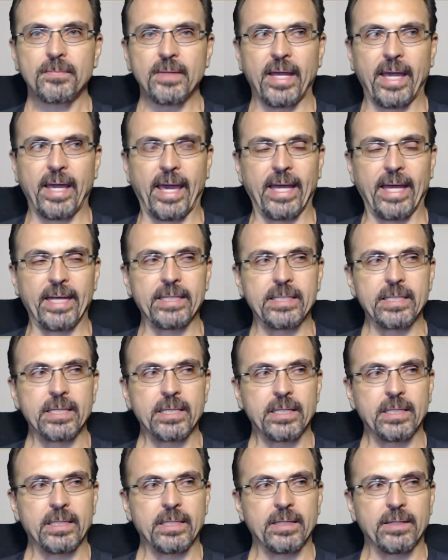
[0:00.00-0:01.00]
And
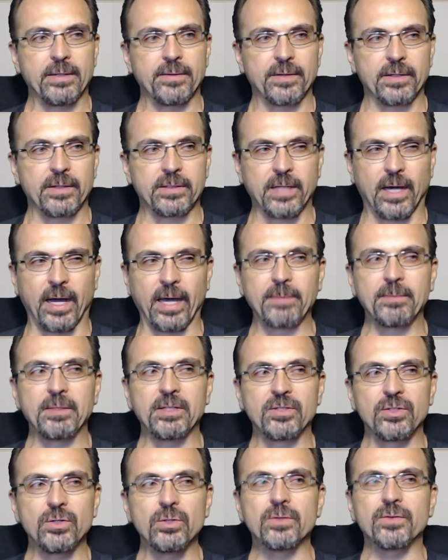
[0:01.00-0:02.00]
the
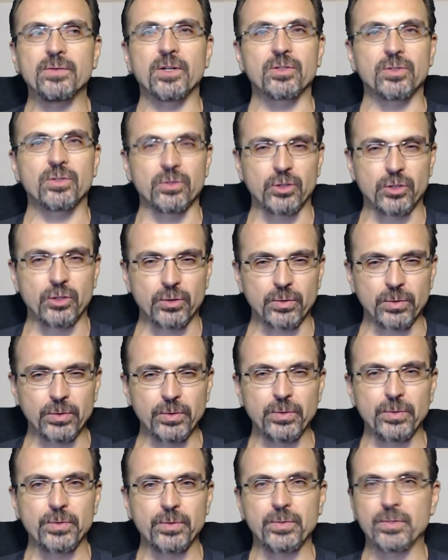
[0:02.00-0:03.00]
timeless universal
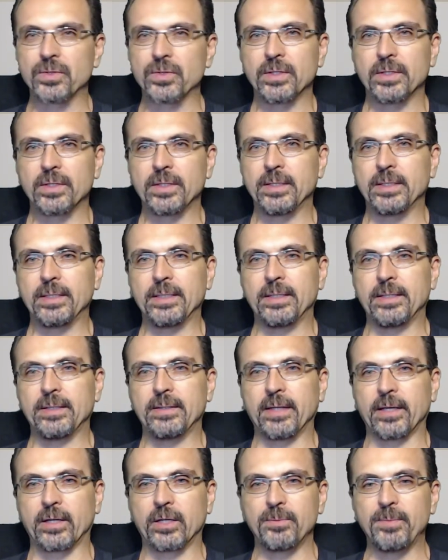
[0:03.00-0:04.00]
truths
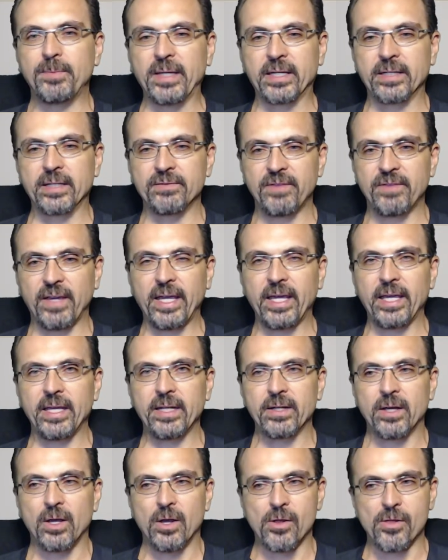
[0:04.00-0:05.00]
that could be
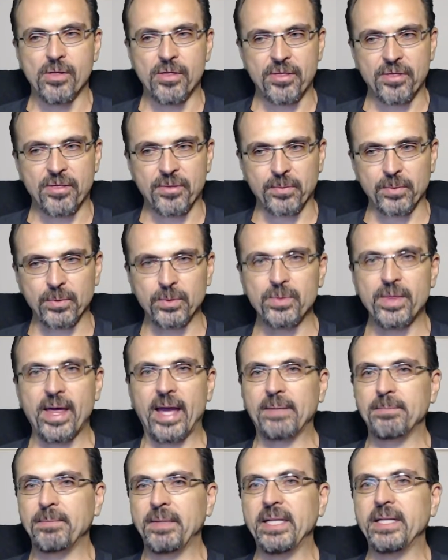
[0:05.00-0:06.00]
conveyed through
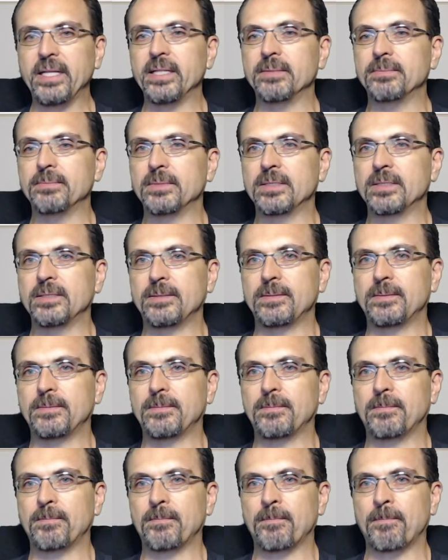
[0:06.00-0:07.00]
that medium
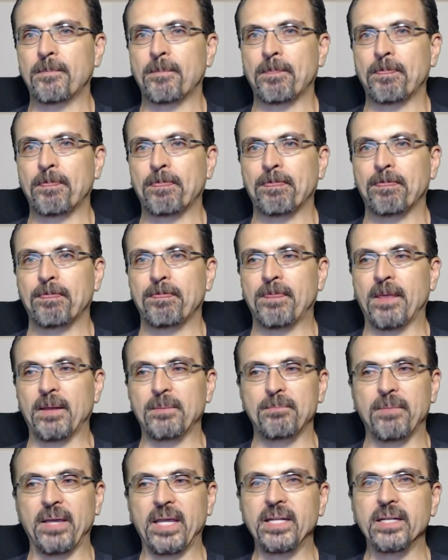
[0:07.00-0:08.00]
that
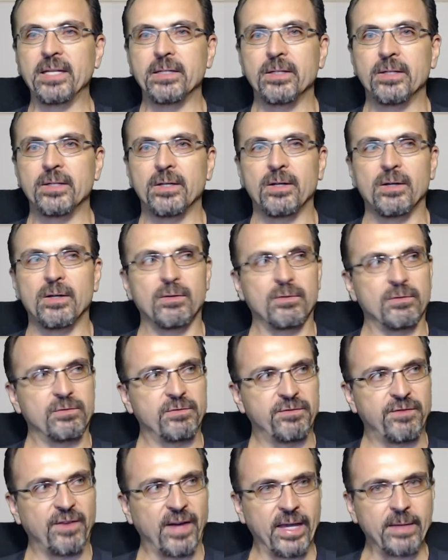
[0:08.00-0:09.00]
made it
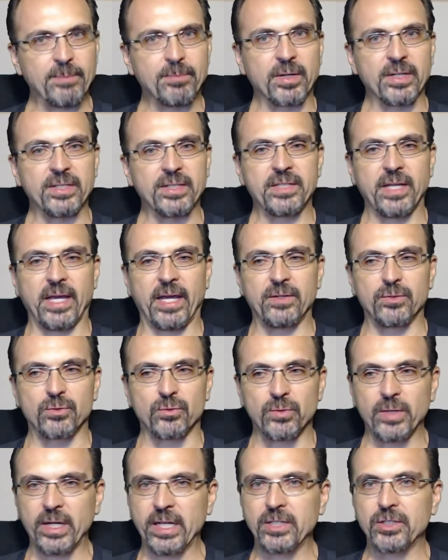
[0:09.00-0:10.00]
vibrant
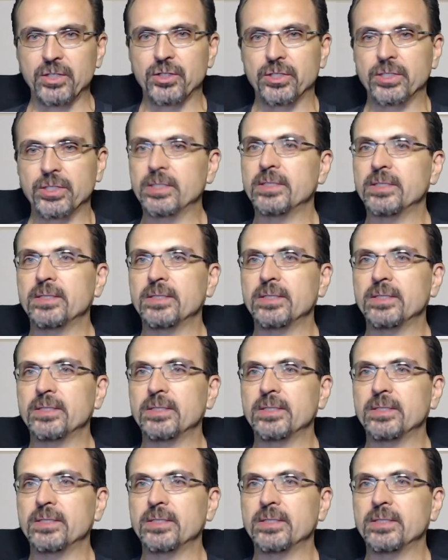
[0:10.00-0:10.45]
and rich